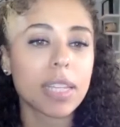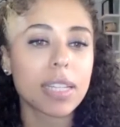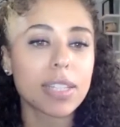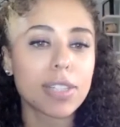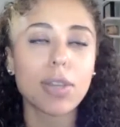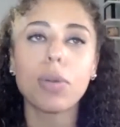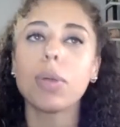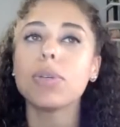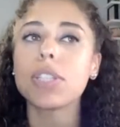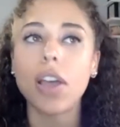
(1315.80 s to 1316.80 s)
So it
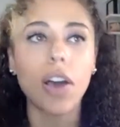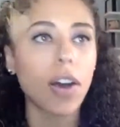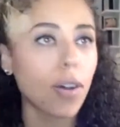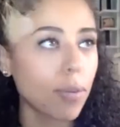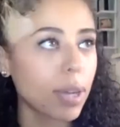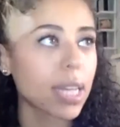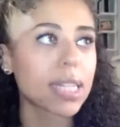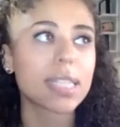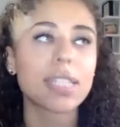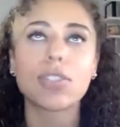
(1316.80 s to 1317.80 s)
was
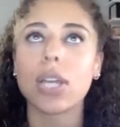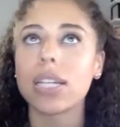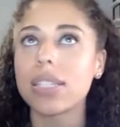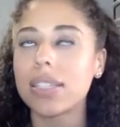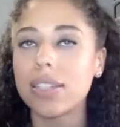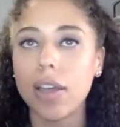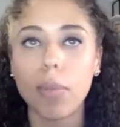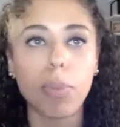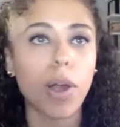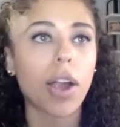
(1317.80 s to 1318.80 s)
always just a
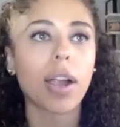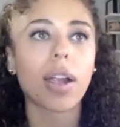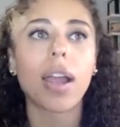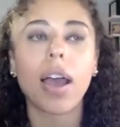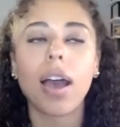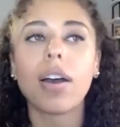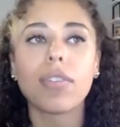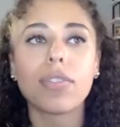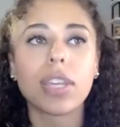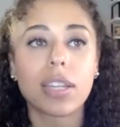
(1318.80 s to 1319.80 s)
part
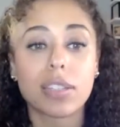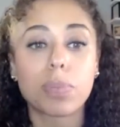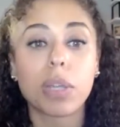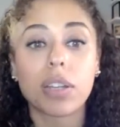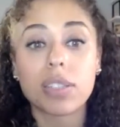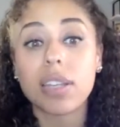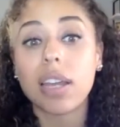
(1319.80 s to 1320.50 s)
of the experience at